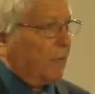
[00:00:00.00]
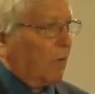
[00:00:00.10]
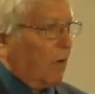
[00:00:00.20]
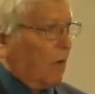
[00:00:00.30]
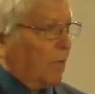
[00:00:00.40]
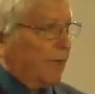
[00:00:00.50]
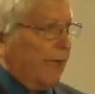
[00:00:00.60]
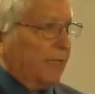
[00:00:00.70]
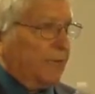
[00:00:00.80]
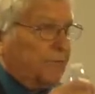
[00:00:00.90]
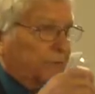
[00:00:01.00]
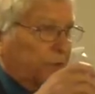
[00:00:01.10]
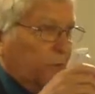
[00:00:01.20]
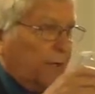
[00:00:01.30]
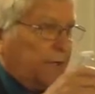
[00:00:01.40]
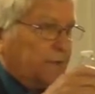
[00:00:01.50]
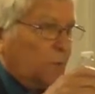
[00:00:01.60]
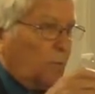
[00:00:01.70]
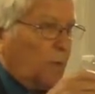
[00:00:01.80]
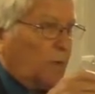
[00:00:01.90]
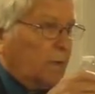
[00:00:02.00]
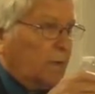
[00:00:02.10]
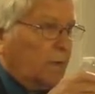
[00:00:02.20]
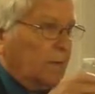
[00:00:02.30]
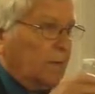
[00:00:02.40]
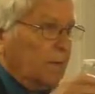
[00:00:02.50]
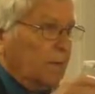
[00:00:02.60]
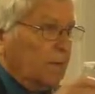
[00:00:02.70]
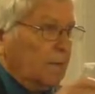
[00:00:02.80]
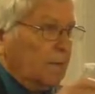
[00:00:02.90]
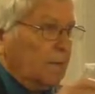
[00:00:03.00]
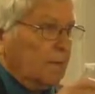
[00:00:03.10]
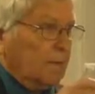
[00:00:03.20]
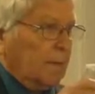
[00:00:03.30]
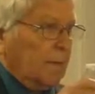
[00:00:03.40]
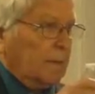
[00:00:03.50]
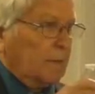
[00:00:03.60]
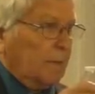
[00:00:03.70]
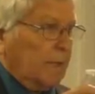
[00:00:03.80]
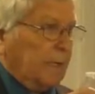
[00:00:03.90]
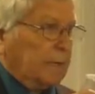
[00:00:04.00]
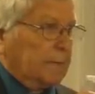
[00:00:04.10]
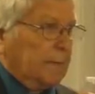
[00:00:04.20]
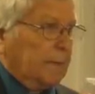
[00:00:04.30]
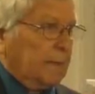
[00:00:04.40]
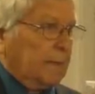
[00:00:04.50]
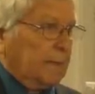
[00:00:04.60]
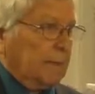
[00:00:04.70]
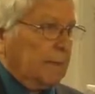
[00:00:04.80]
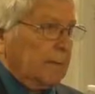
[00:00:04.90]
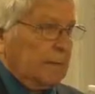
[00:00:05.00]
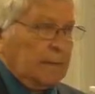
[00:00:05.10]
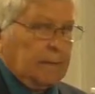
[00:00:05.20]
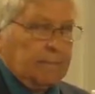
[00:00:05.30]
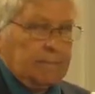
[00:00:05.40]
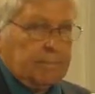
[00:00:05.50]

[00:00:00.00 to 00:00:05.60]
to her own death if she drinks the water that creates the, uh,